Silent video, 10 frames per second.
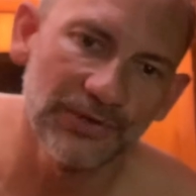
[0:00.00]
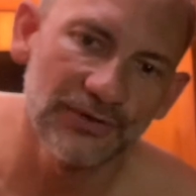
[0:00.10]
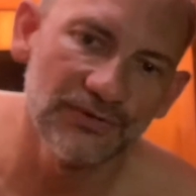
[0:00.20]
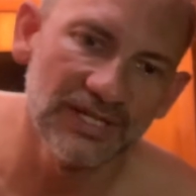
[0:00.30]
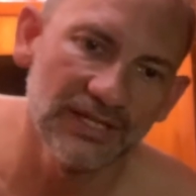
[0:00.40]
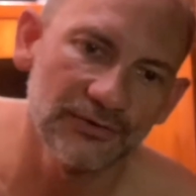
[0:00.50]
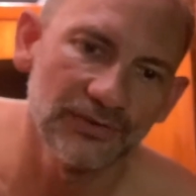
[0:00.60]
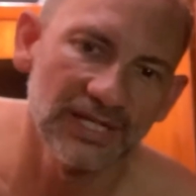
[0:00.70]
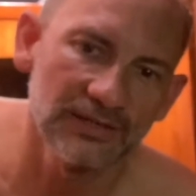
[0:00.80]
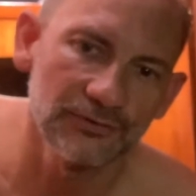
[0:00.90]
you need to
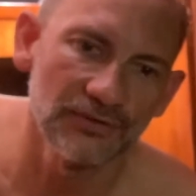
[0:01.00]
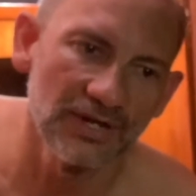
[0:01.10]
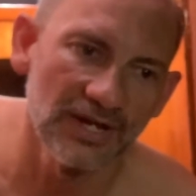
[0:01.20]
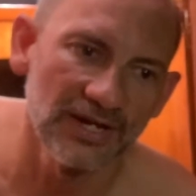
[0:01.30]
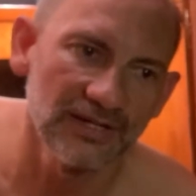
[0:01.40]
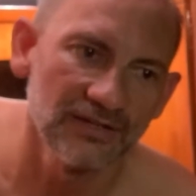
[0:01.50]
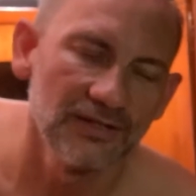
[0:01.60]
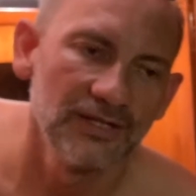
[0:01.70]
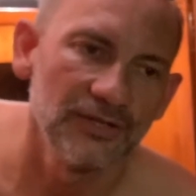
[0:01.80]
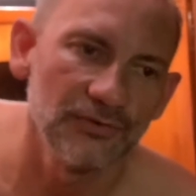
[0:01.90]
get to 9,
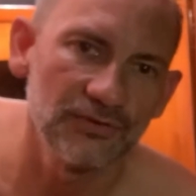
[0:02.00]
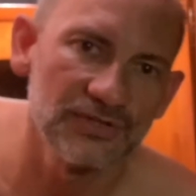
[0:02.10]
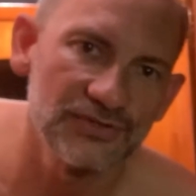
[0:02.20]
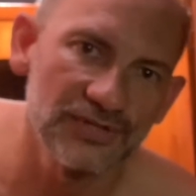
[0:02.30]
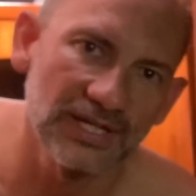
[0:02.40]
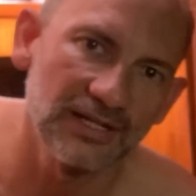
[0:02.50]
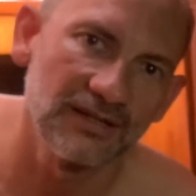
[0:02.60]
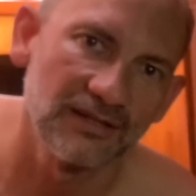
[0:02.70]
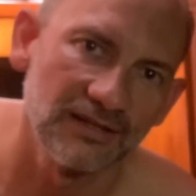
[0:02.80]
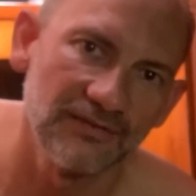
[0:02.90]
you can check the